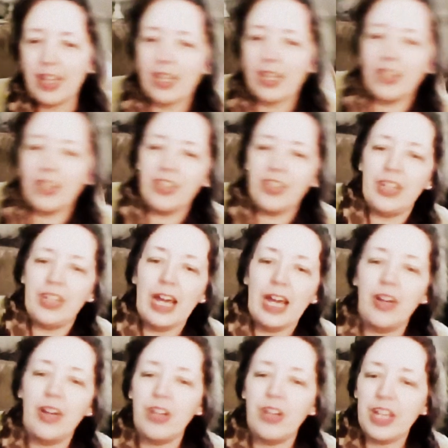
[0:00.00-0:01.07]
It is
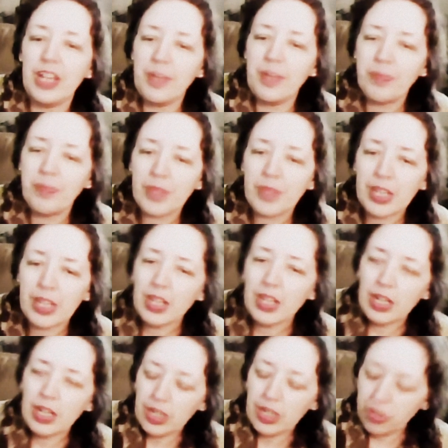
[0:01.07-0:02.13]
Saturday,
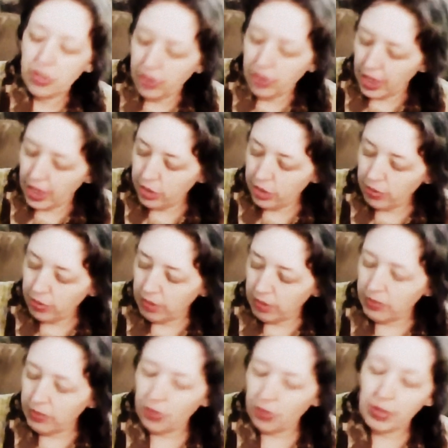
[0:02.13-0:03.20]
July.
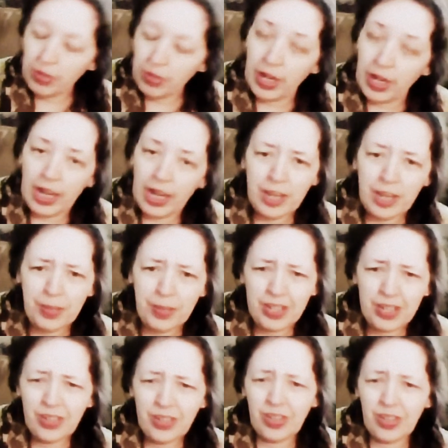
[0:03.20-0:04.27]
I keep
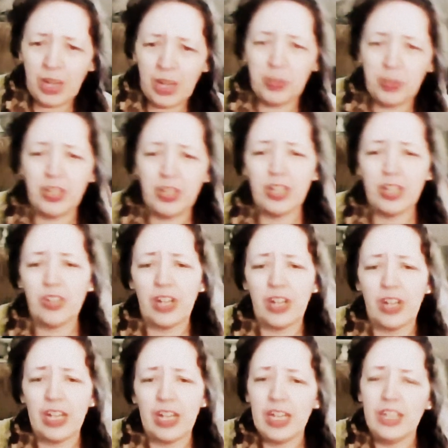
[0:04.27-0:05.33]
saying July. I'm stuck in July.
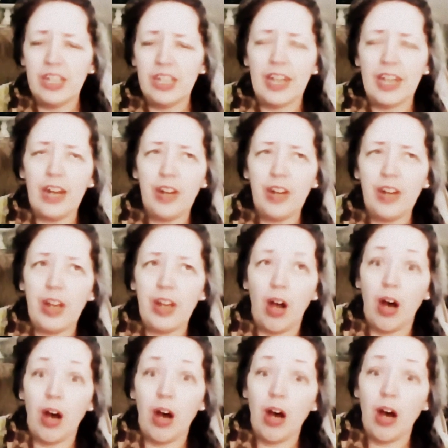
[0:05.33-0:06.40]
Saturday,
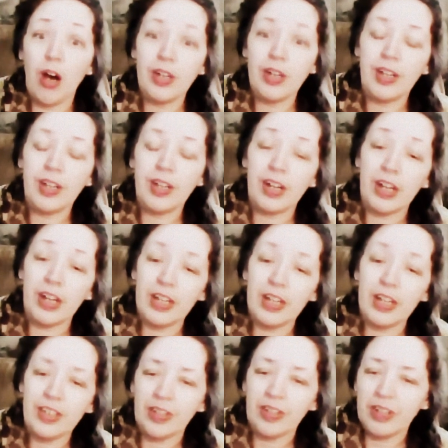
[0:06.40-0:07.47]

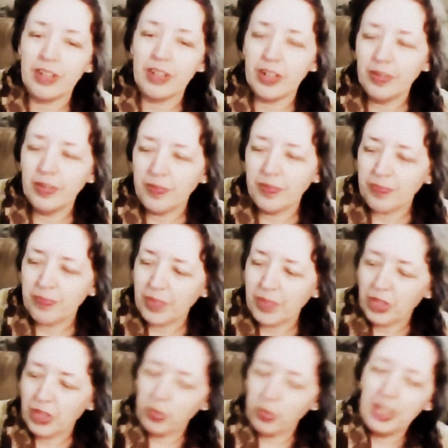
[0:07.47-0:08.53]
August. There you go.
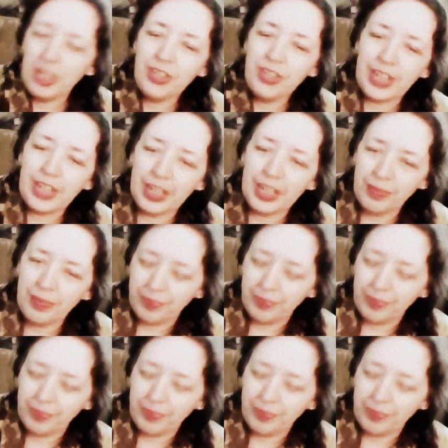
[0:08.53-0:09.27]
22nd.